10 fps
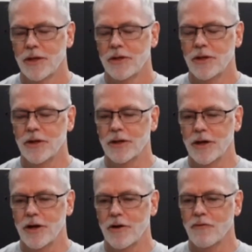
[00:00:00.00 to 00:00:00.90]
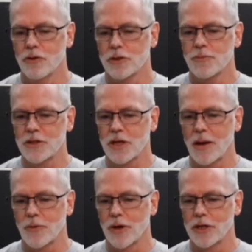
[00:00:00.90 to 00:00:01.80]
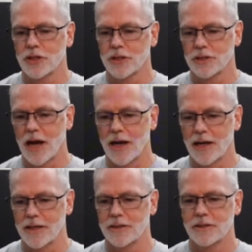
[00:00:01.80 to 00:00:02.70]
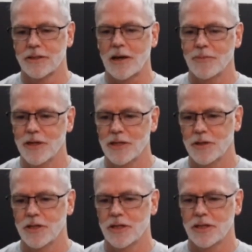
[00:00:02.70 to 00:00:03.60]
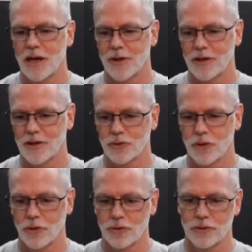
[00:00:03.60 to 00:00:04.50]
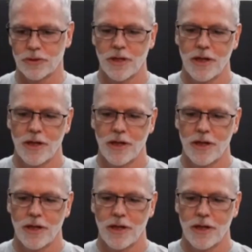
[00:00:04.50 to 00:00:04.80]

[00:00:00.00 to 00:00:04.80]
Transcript: the Air Force Special Operation guys, TACPs, PJs, combat controllers,